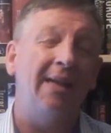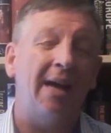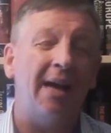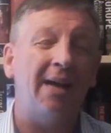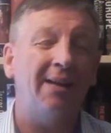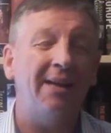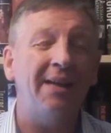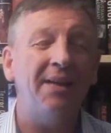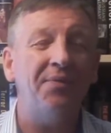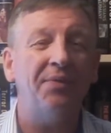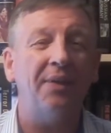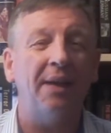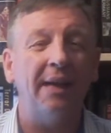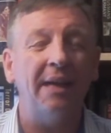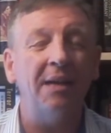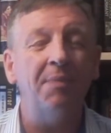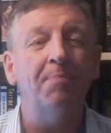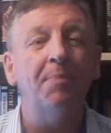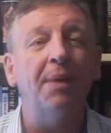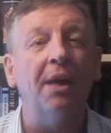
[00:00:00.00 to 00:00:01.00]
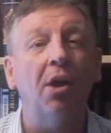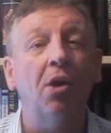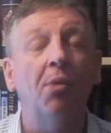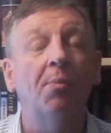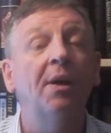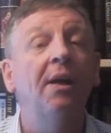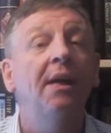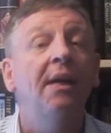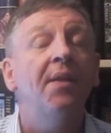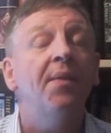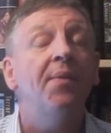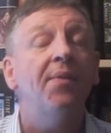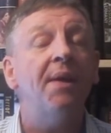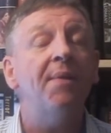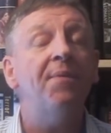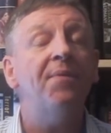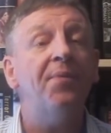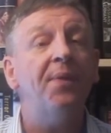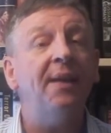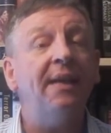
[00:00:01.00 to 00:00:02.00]
I'll leave the link below, but
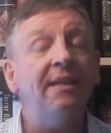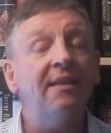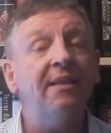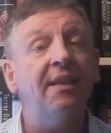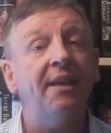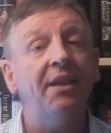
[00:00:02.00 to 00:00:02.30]
them figures